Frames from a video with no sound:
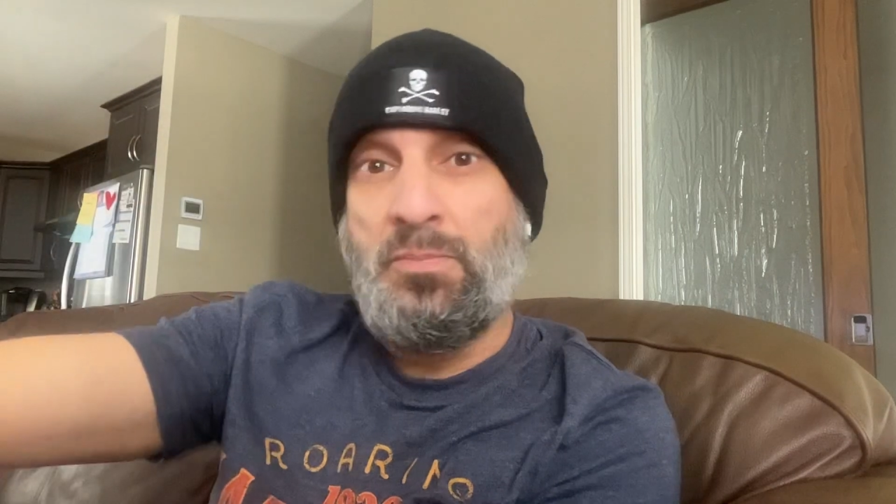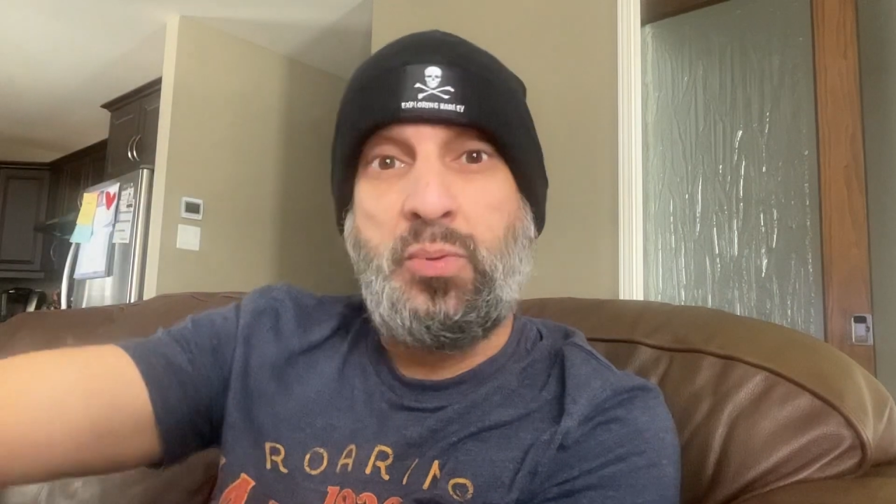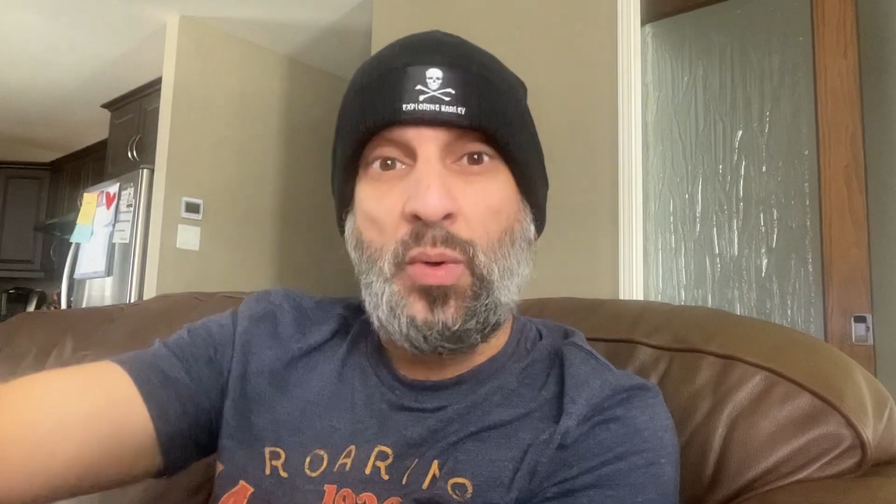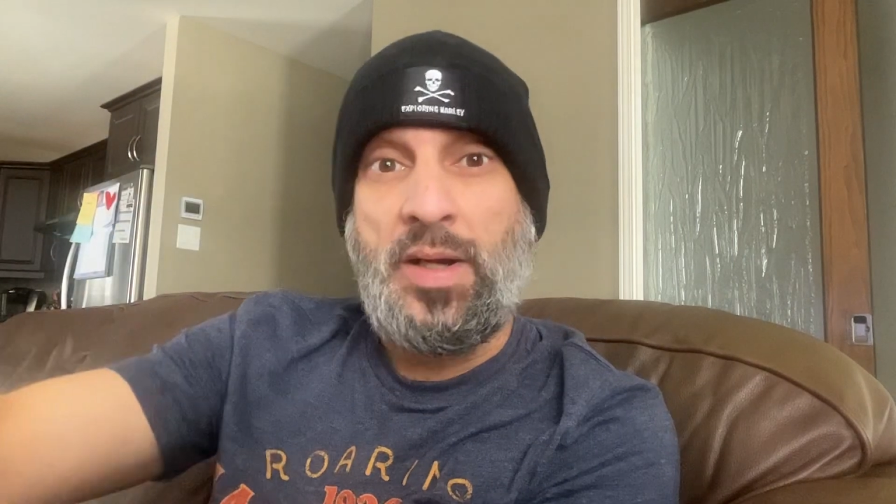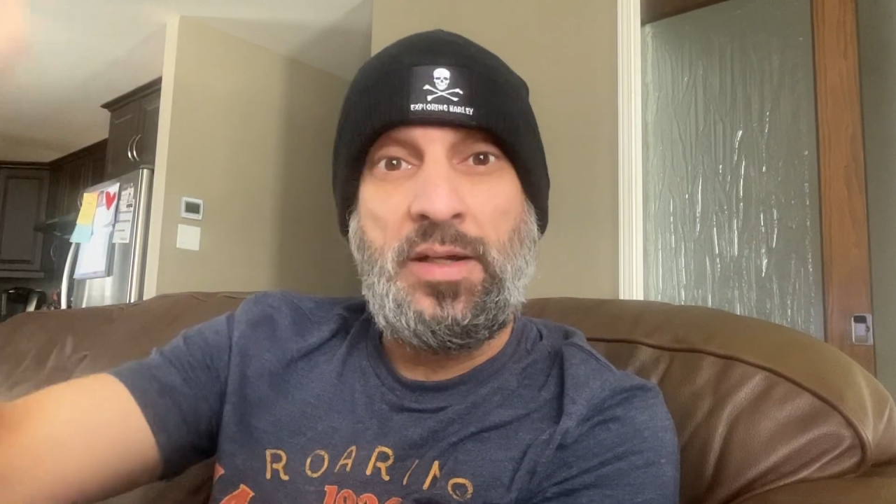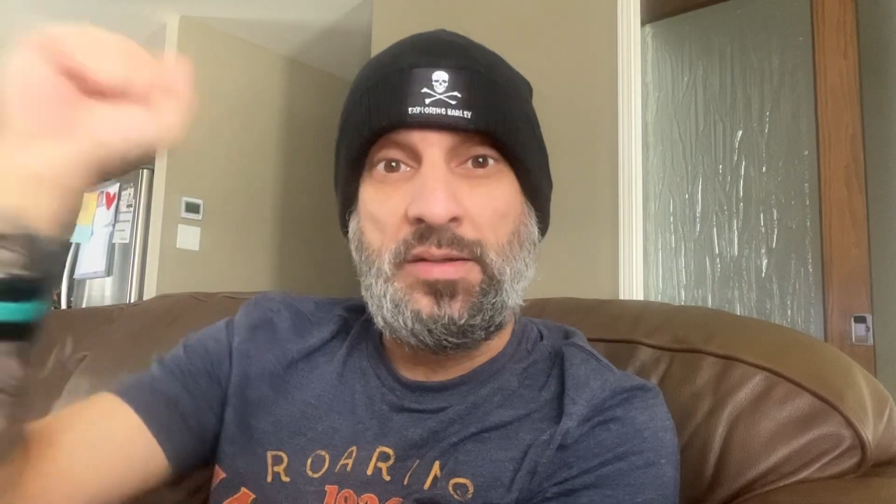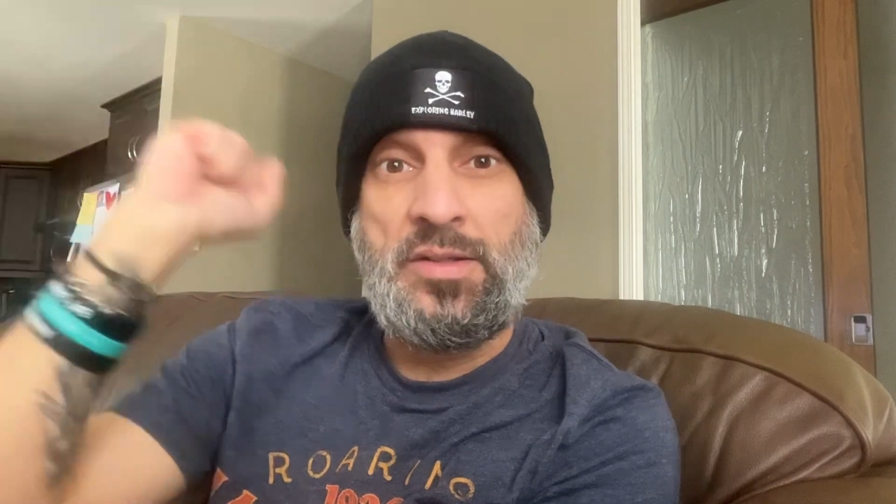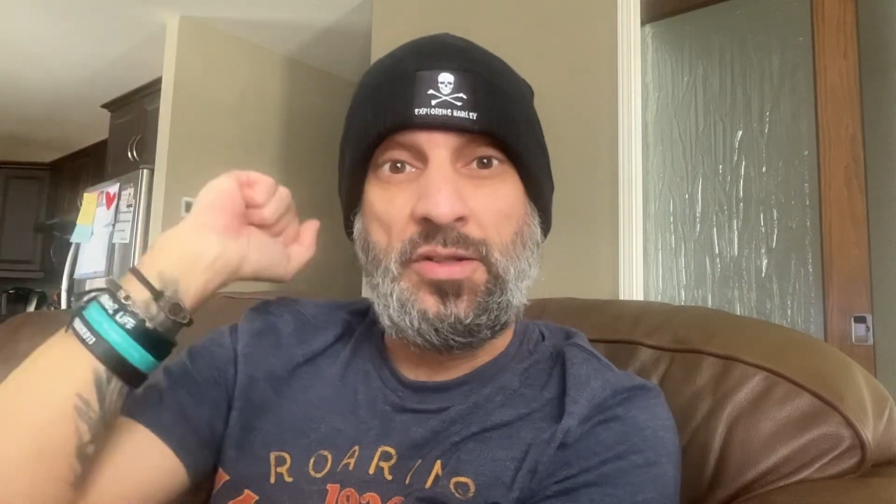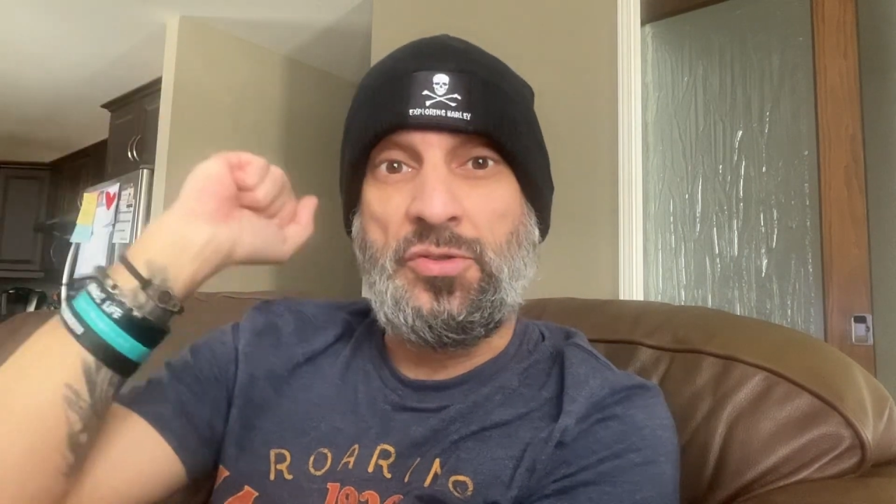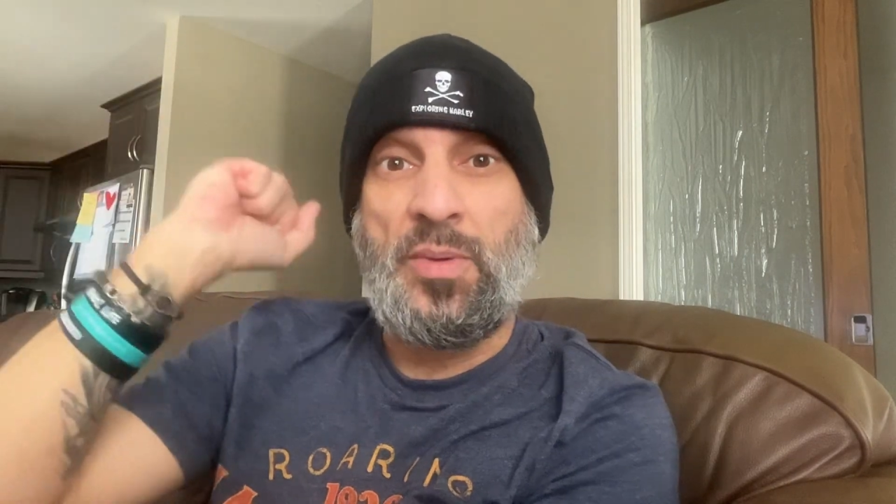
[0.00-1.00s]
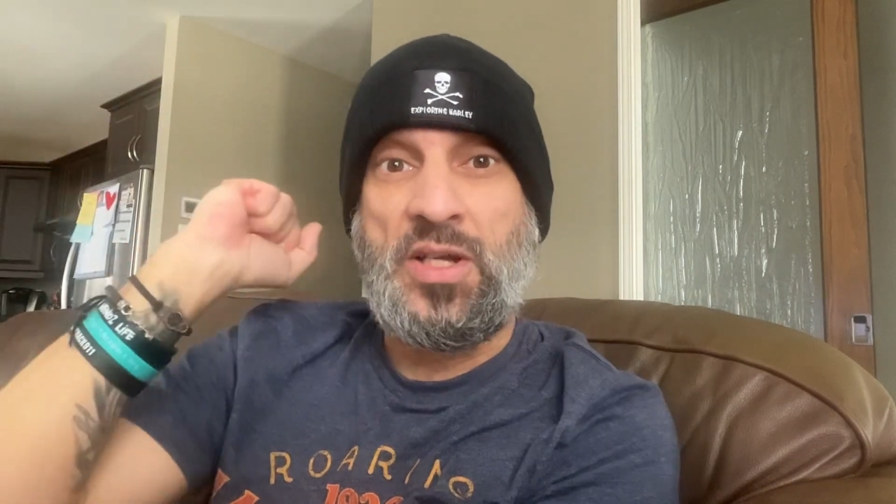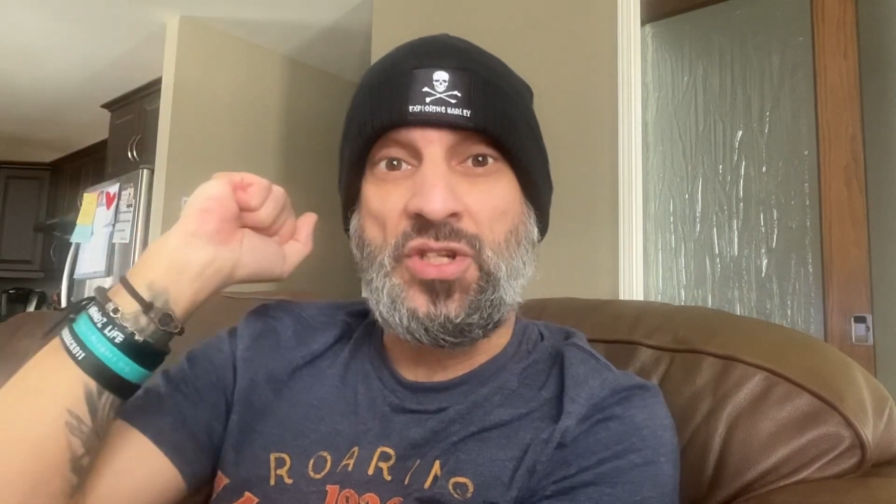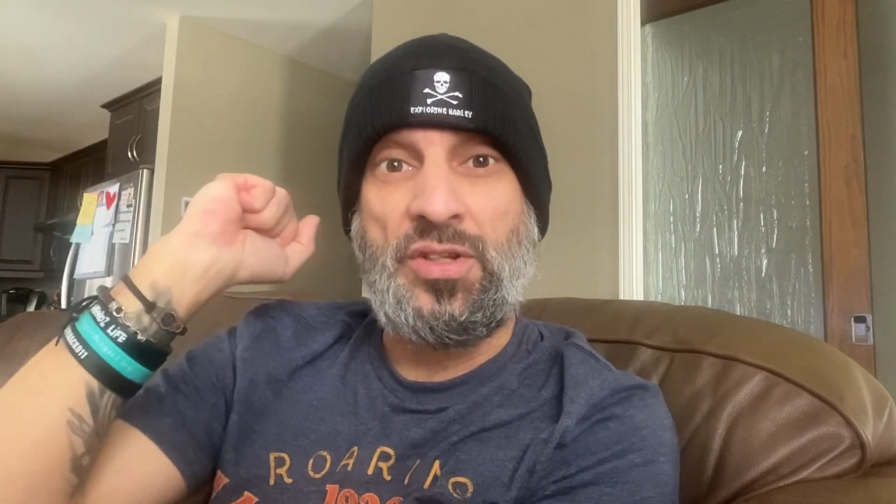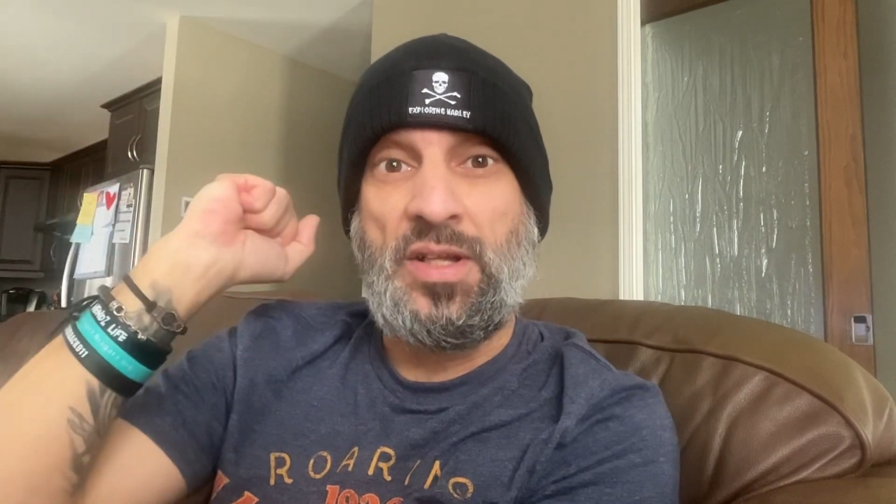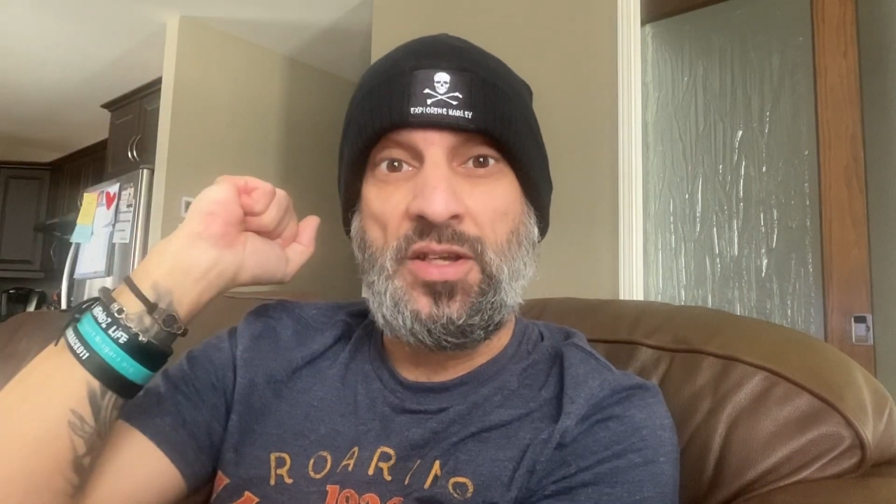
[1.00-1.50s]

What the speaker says: point it the direction